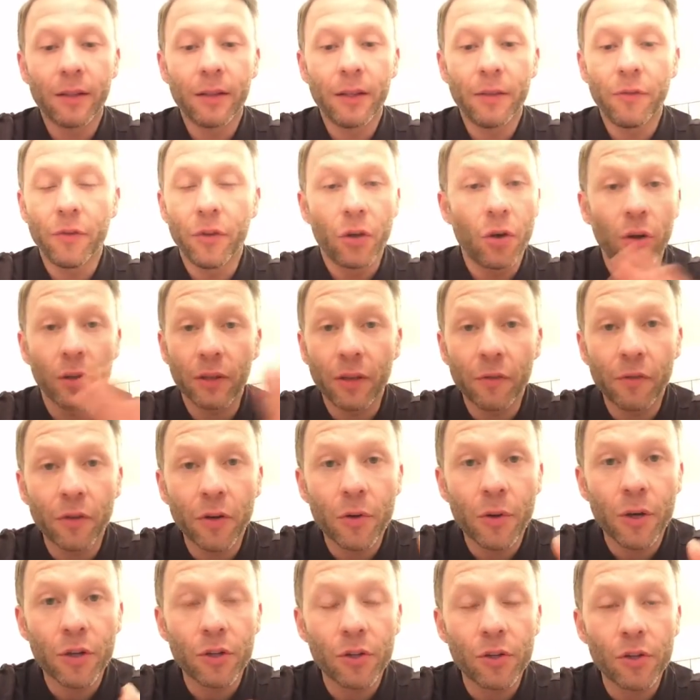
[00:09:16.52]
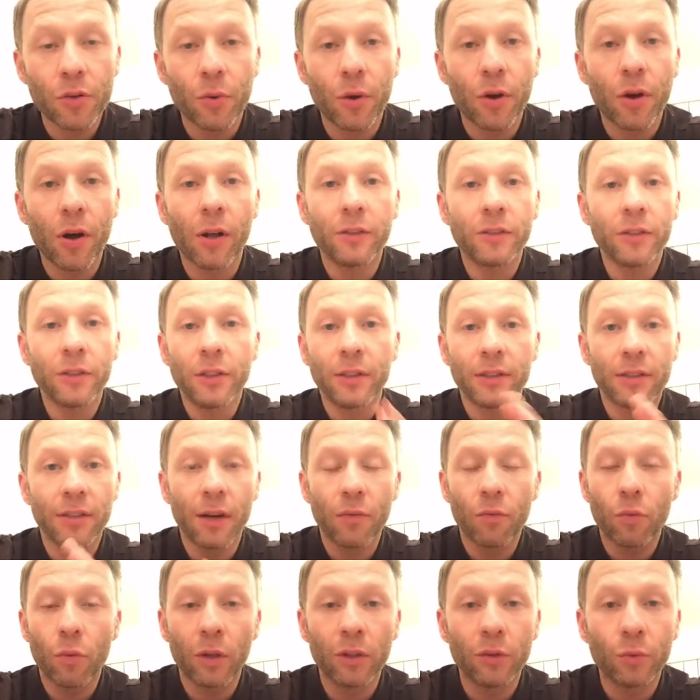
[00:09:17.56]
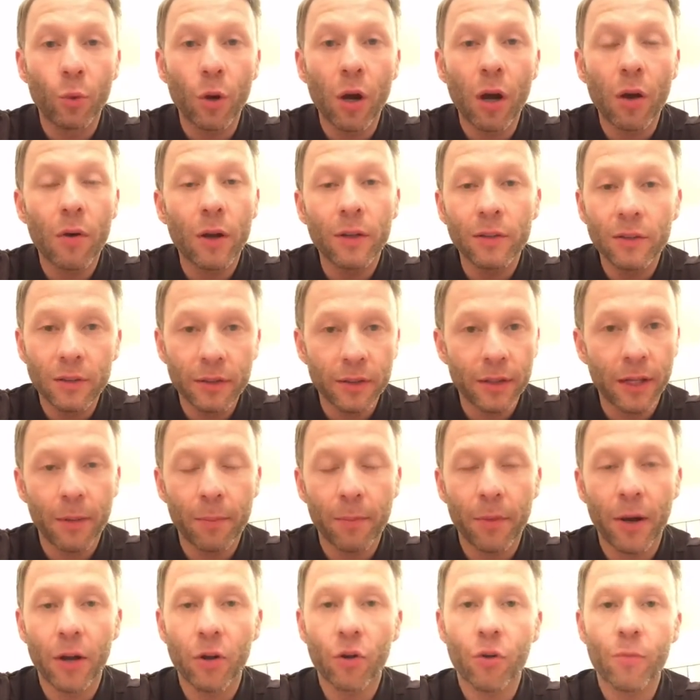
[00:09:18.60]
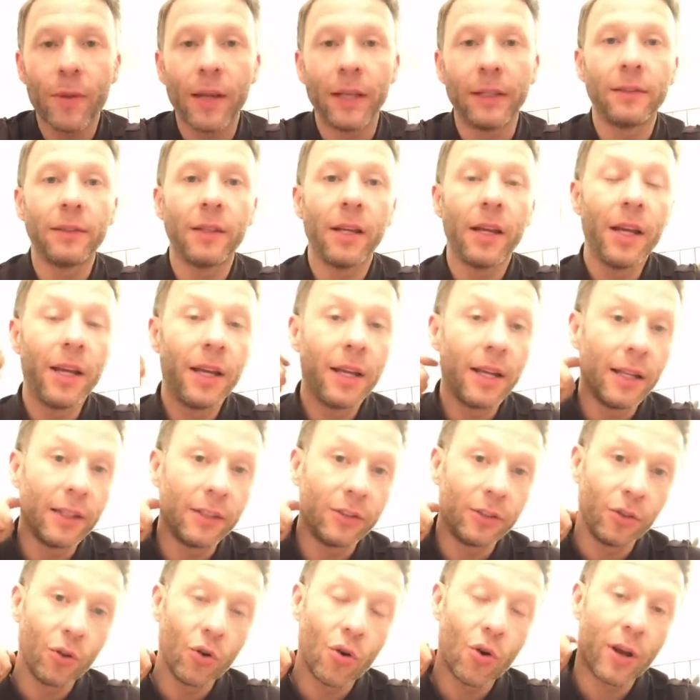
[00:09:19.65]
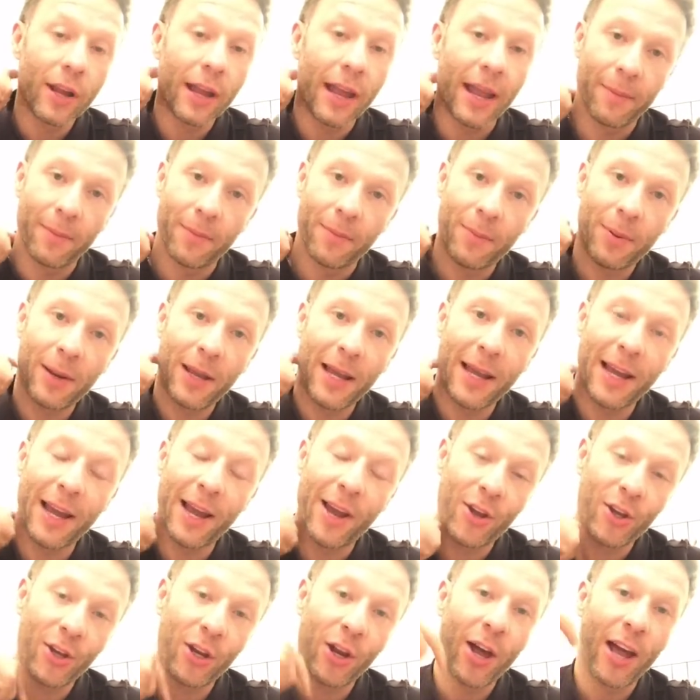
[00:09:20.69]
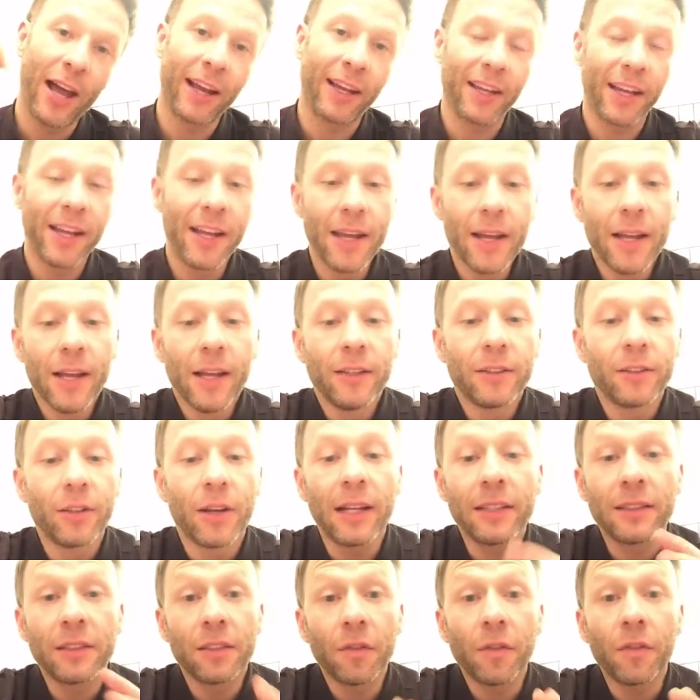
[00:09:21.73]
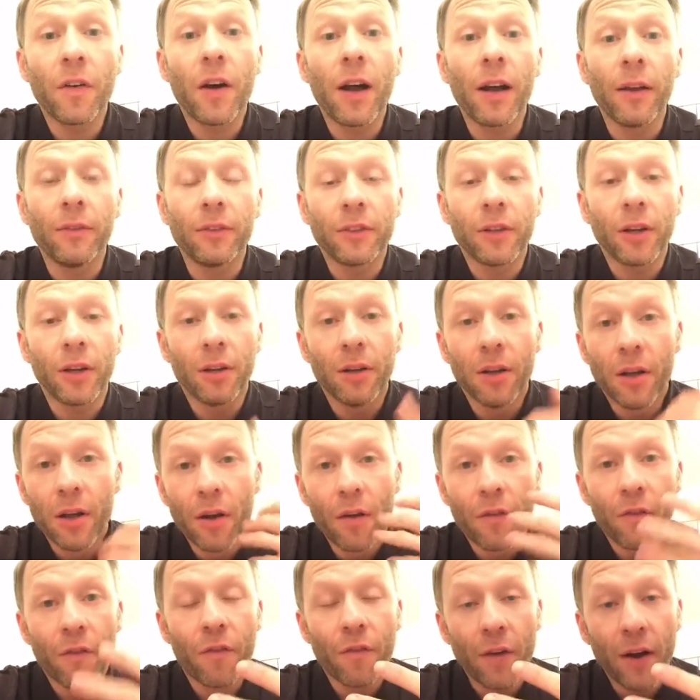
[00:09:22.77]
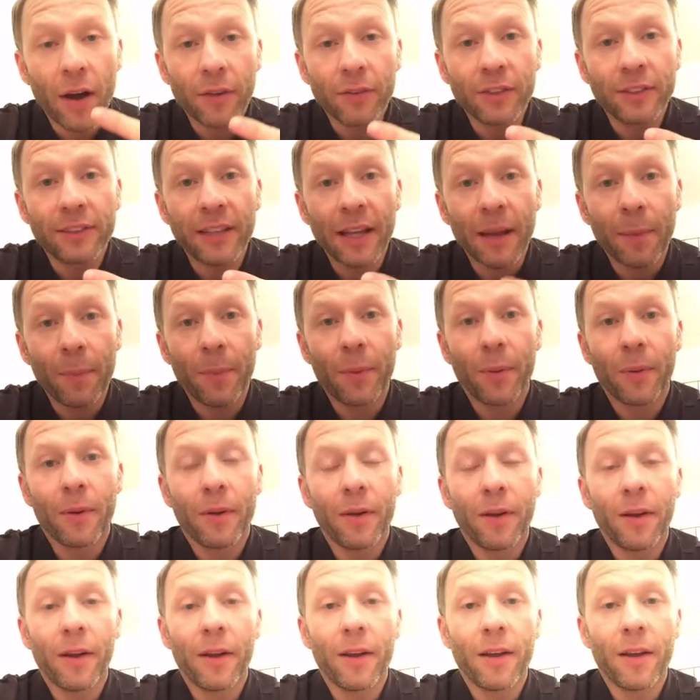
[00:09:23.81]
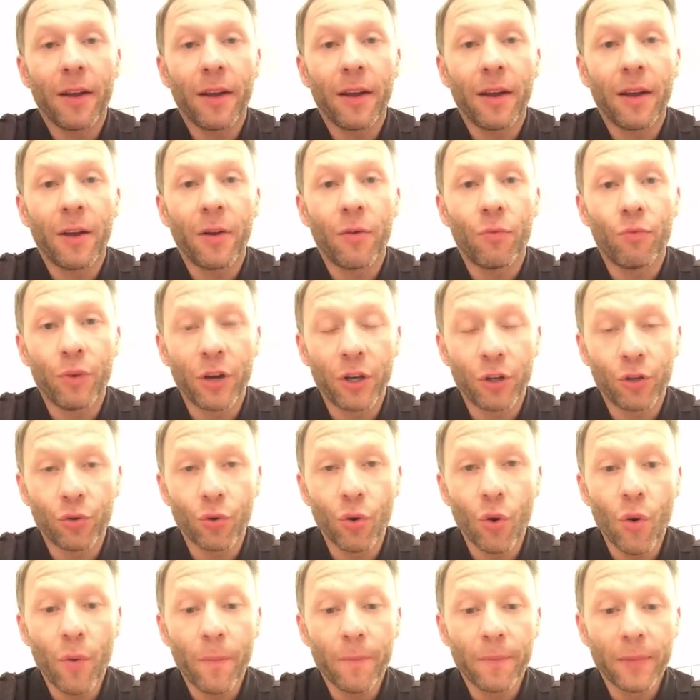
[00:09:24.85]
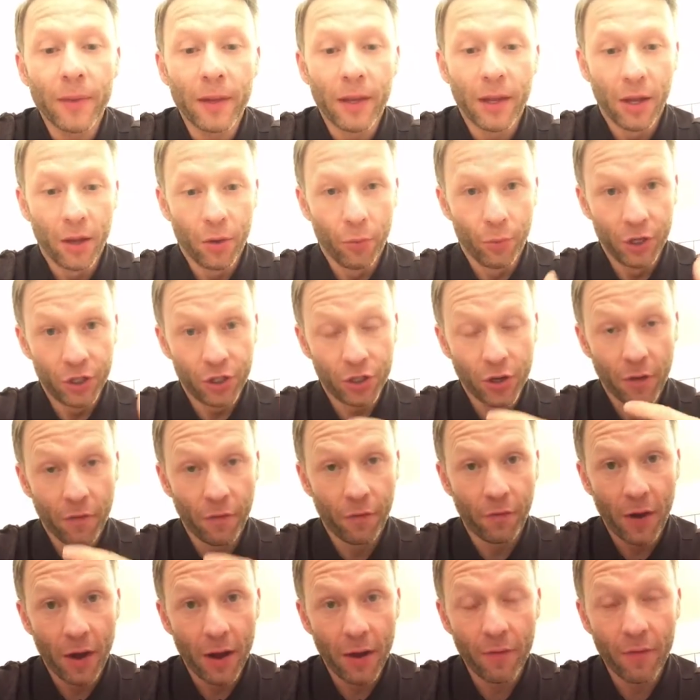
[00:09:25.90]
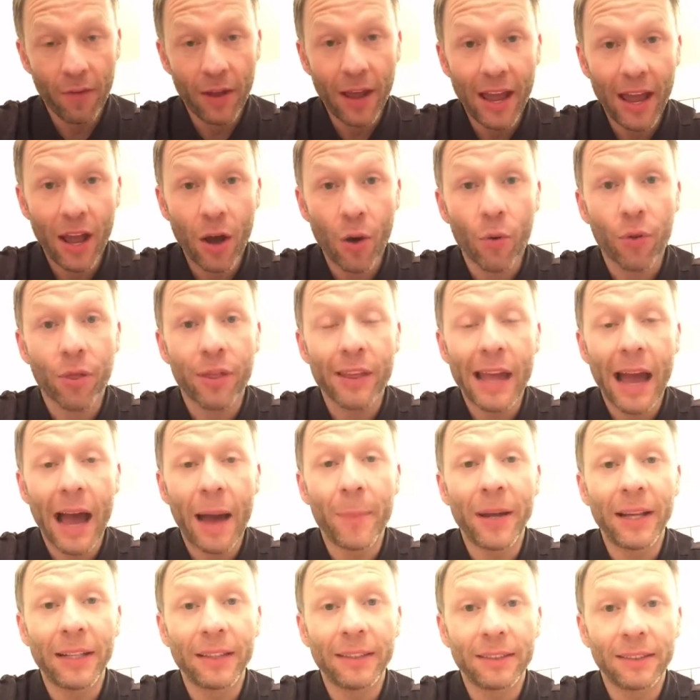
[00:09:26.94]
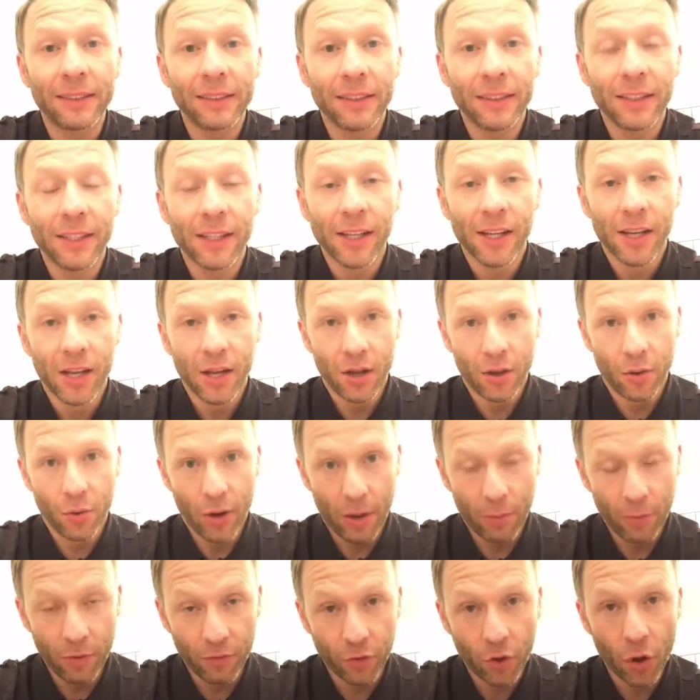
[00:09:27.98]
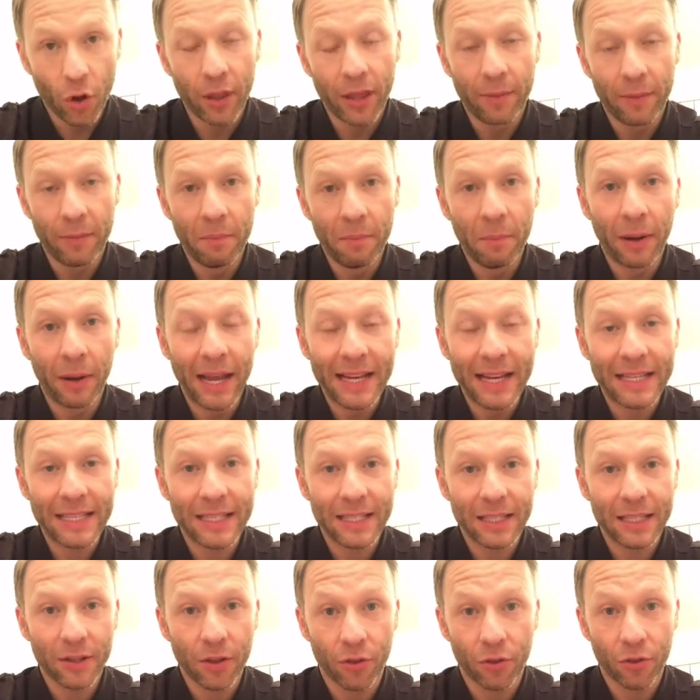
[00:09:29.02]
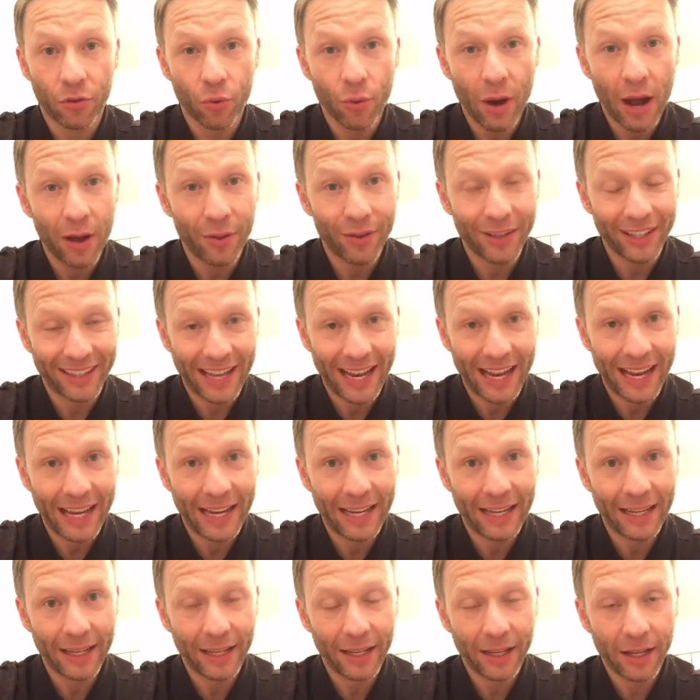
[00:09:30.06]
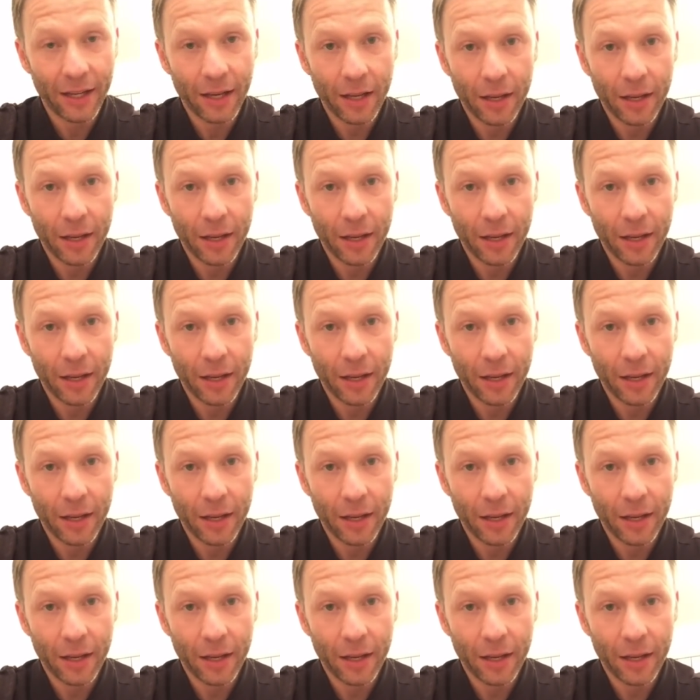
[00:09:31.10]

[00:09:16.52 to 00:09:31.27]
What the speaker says: if you've got different questions you want answered because the other ones were answered, then by all means, it's your game. Play it how you like. So that's the 5. So 5-step ritual, which are 5 healthy habits. And we've got them in place throughout the day